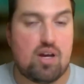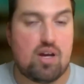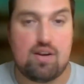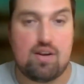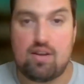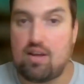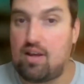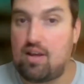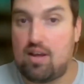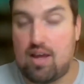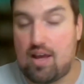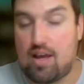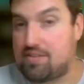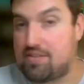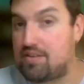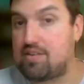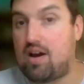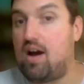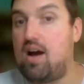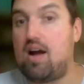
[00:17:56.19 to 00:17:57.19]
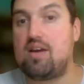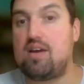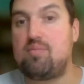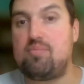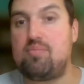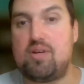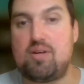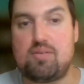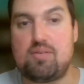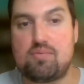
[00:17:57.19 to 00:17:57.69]
but at the
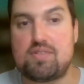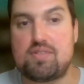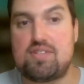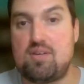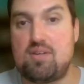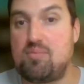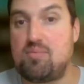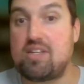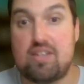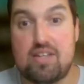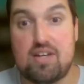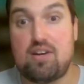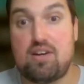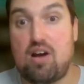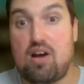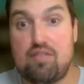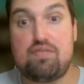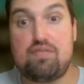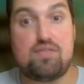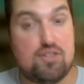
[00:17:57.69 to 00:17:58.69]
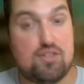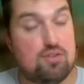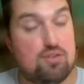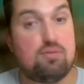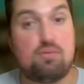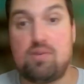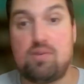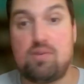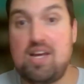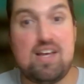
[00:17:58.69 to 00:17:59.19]
time it was seemingly enough
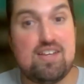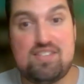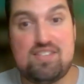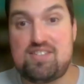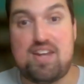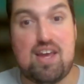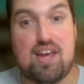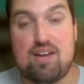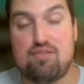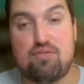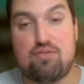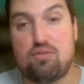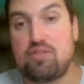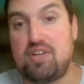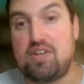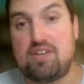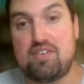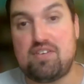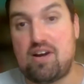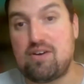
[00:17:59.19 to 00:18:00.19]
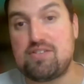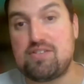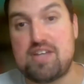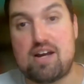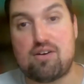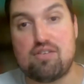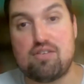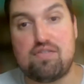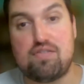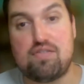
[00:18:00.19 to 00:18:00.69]
to stand for the entire
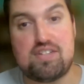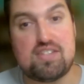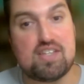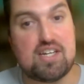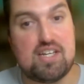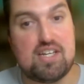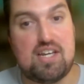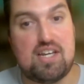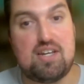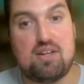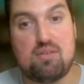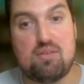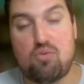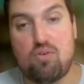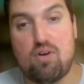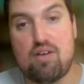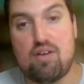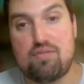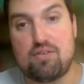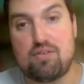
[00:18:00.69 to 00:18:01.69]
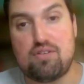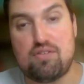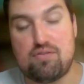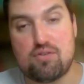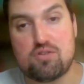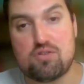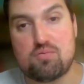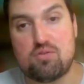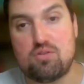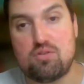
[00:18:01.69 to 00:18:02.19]
sacrifice of the Canadian war effort in the
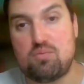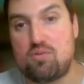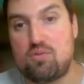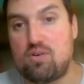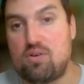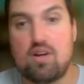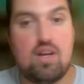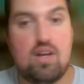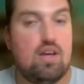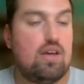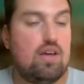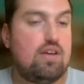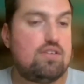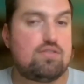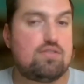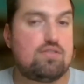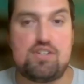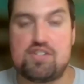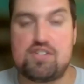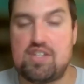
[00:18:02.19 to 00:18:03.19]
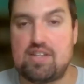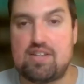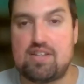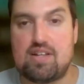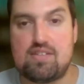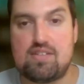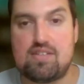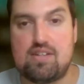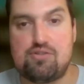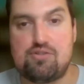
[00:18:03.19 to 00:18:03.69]
First World War. So I just think
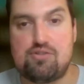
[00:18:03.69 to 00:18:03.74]
that's an